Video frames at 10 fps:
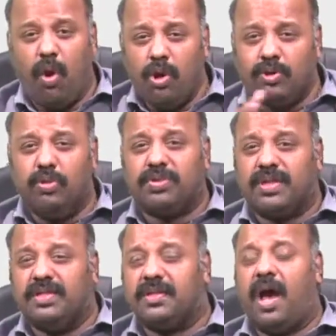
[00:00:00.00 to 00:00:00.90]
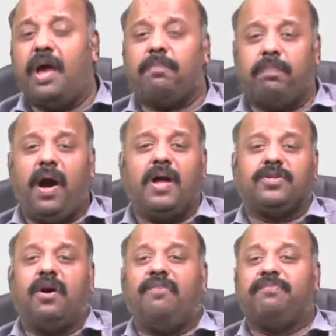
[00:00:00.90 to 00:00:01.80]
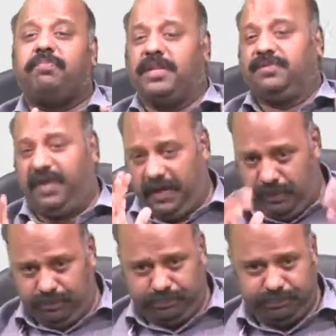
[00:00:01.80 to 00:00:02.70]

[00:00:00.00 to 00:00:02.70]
All those things are part of press freedom.